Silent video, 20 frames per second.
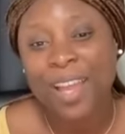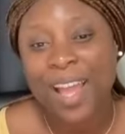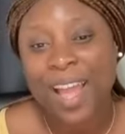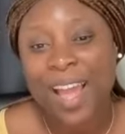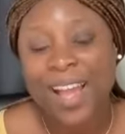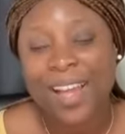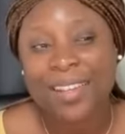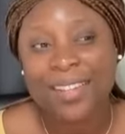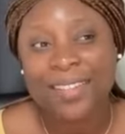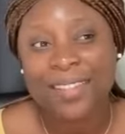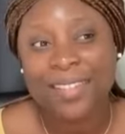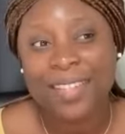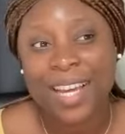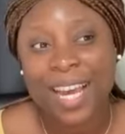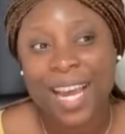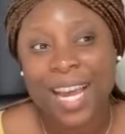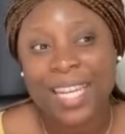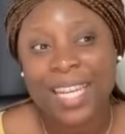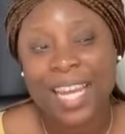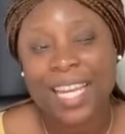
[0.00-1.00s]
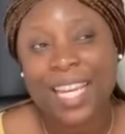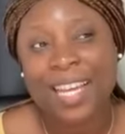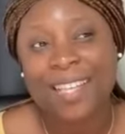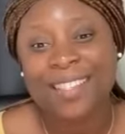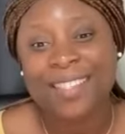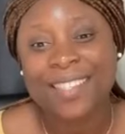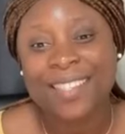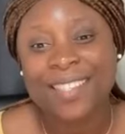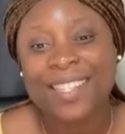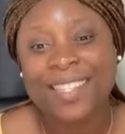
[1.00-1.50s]
And I
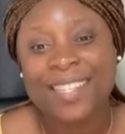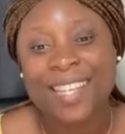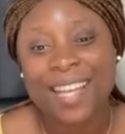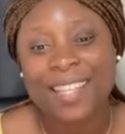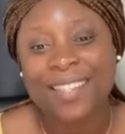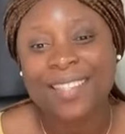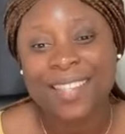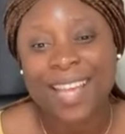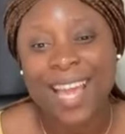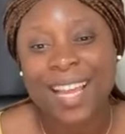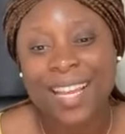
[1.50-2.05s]
can see that